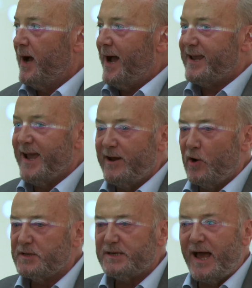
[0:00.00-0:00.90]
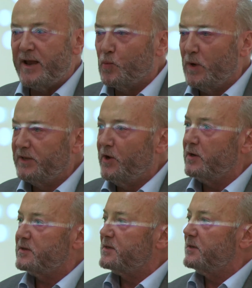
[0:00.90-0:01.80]
I cannot and will
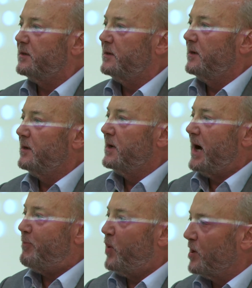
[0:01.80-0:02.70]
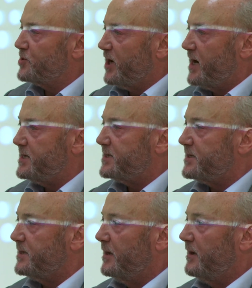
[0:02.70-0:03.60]
not
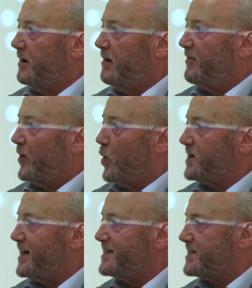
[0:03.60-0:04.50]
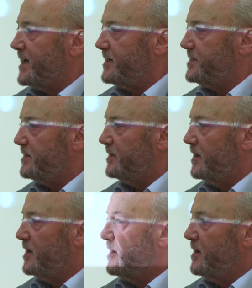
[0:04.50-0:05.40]
apologize for what I said,
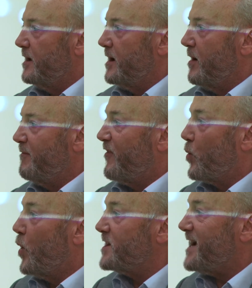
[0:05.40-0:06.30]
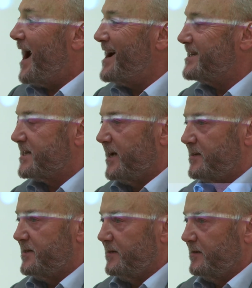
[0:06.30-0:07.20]
for what I
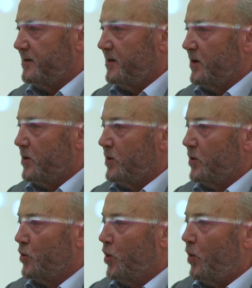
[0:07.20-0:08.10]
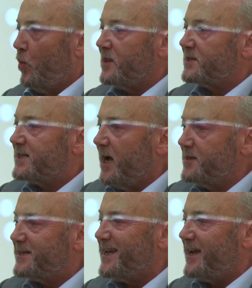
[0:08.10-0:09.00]
said. Not what The
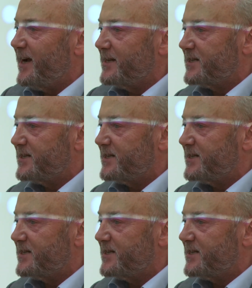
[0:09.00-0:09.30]
Sun said I